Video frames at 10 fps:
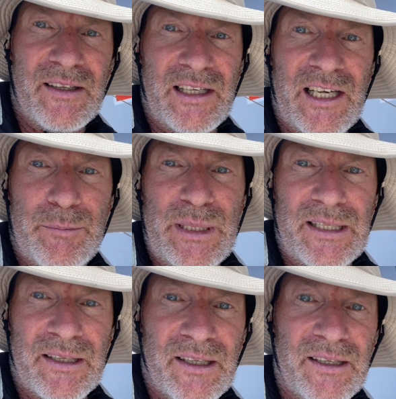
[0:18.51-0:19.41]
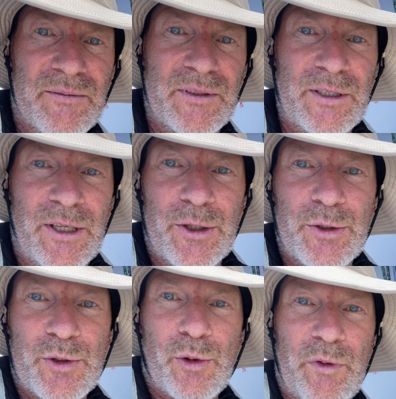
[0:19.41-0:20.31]
they have been uh,
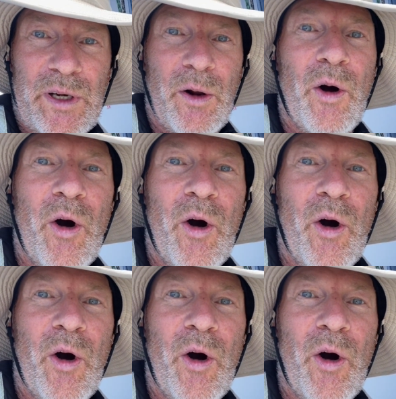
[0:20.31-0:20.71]
screwing